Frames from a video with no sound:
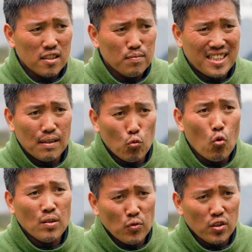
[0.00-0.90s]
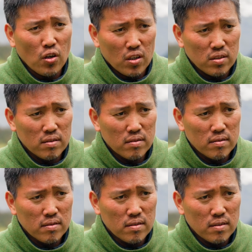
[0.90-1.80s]
become one with God.
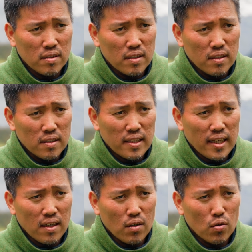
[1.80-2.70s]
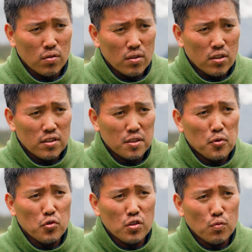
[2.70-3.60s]
The
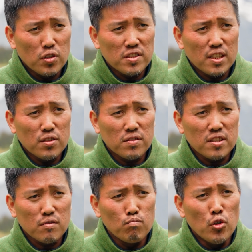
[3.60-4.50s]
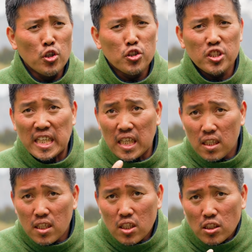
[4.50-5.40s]
spiritual words they use is merging,
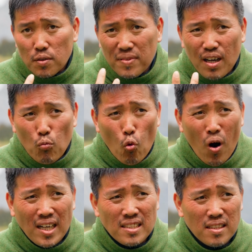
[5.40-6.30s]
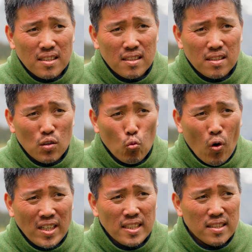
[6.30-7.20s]
to become one, the
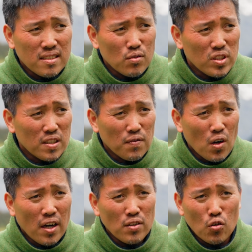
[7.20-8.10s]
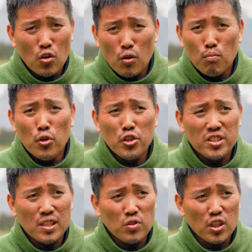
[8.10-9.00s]
oneness with the divine, or
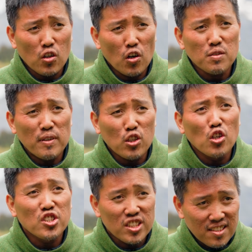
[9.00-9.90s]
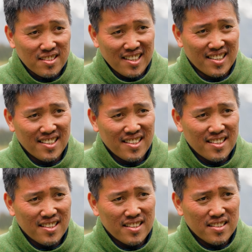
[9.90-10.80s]
merging with the cosmic consciousness.
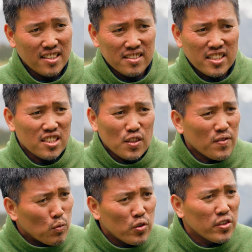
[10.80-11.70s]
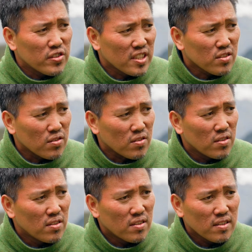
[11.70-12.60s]
They're just different words, that's all,
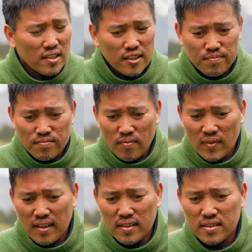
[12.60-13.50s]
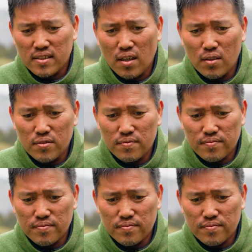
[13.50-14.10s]
So